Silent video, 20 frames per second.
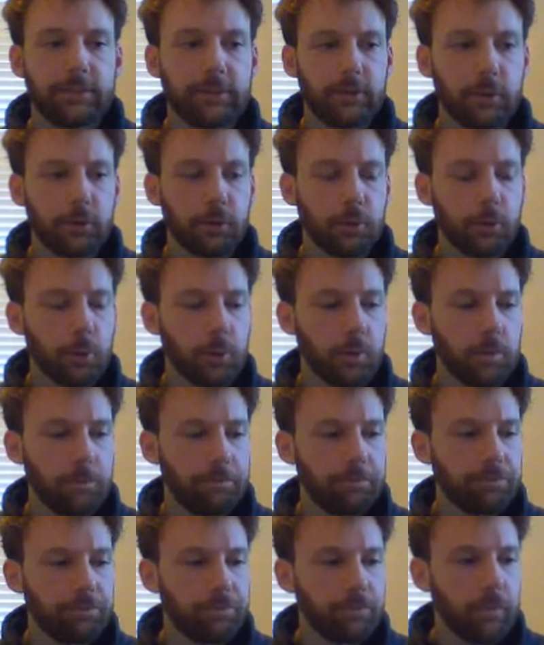so
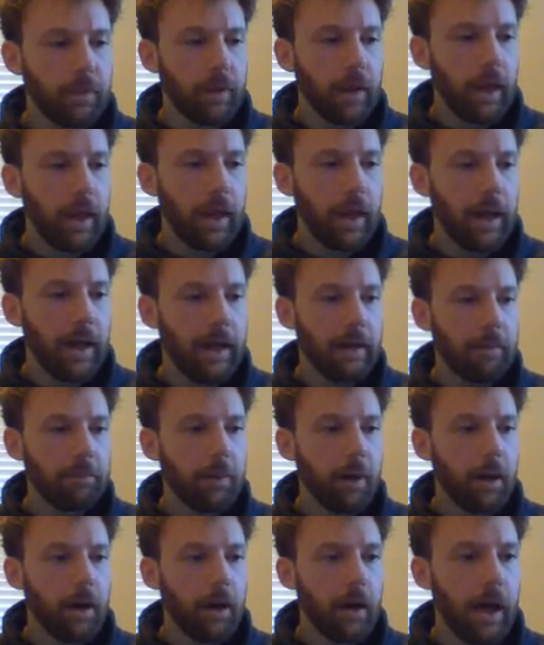
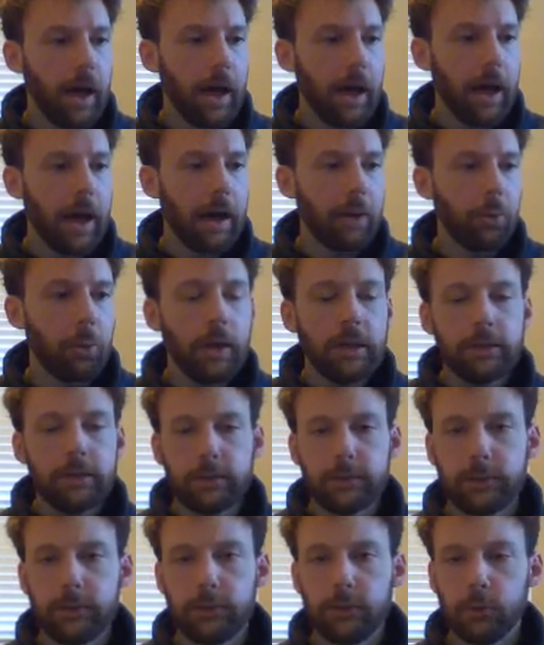I
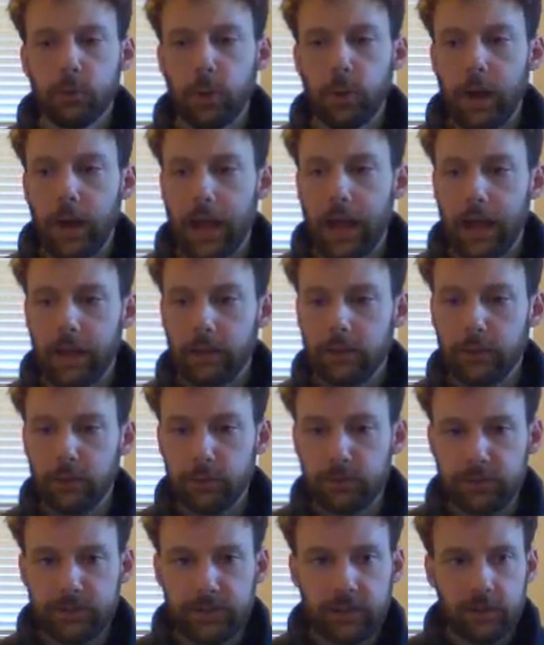went to
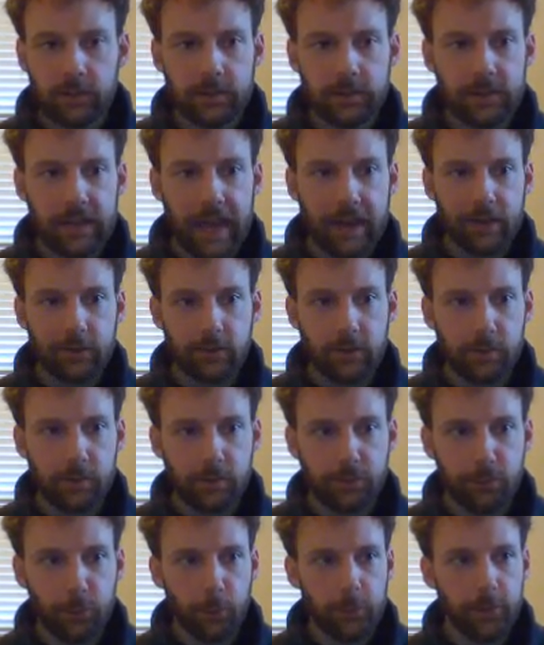New Zealand actually
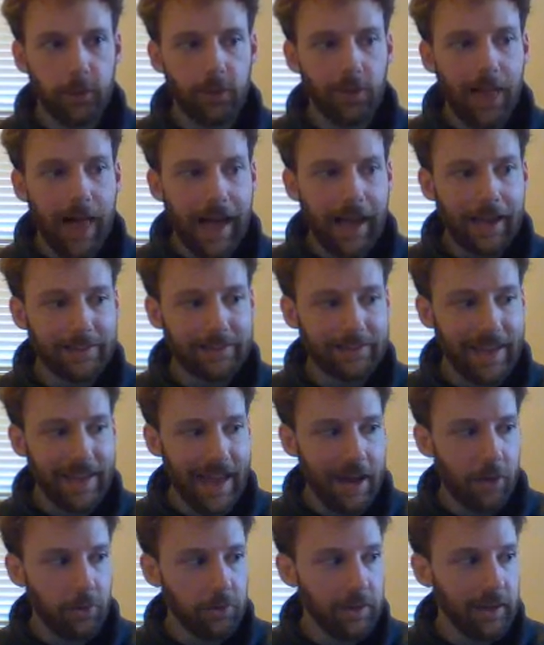before the
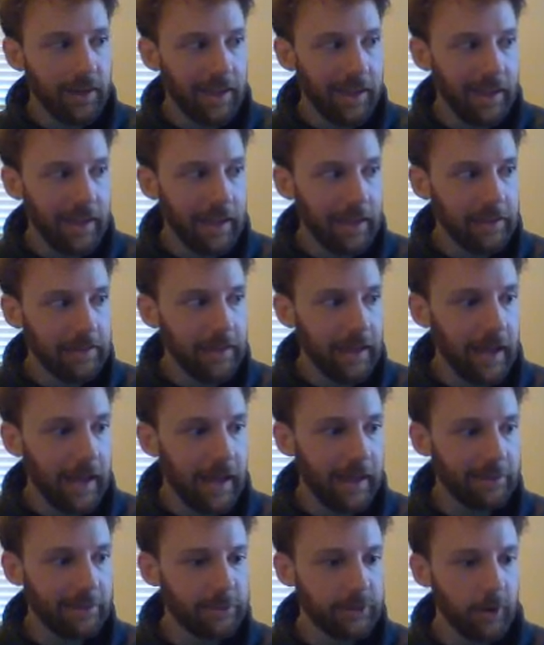lockdown, and
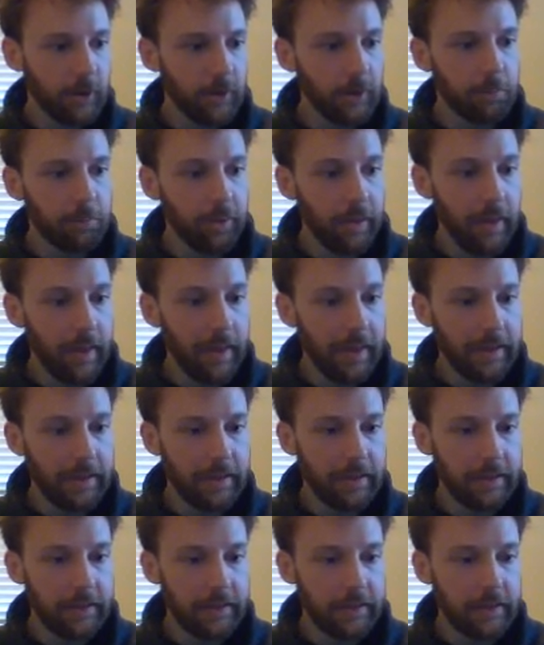I started
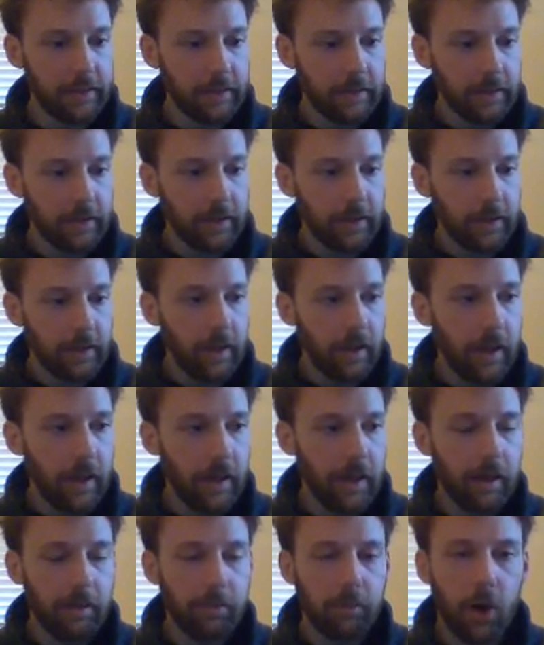playing
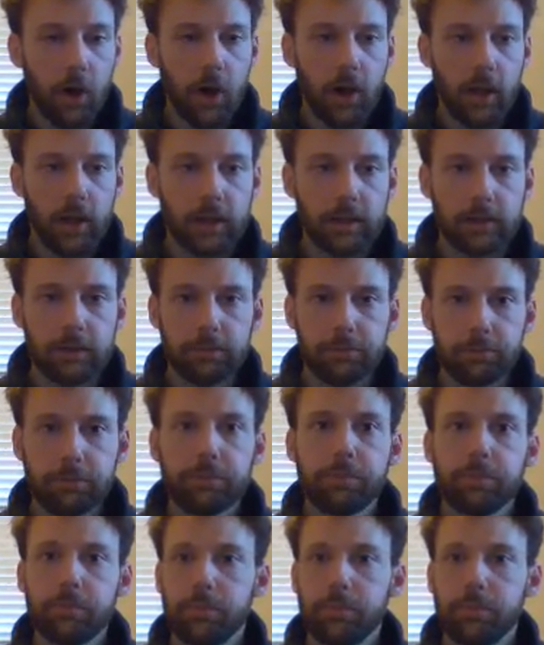on